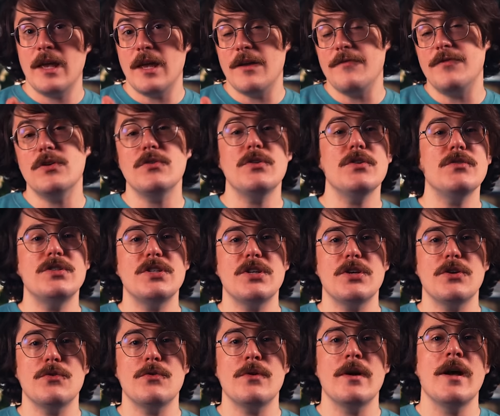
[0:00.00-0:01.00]
If you do
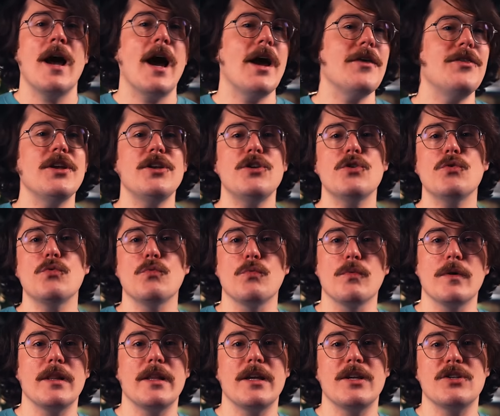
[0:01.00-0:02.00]
too, I think you'll
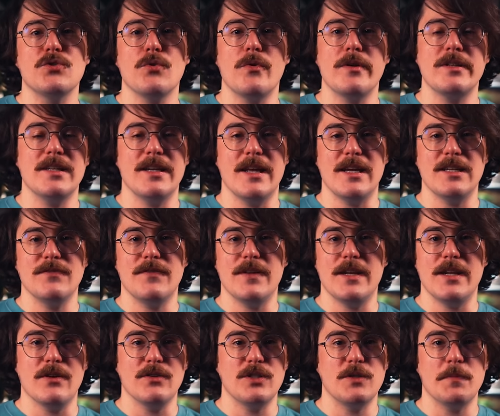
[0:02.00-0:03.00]
really enjoy today's
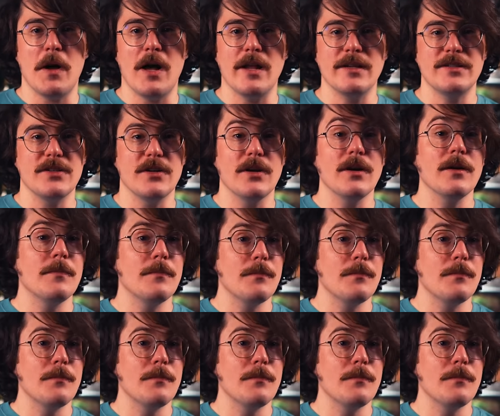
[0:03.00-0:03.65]
video sponsor,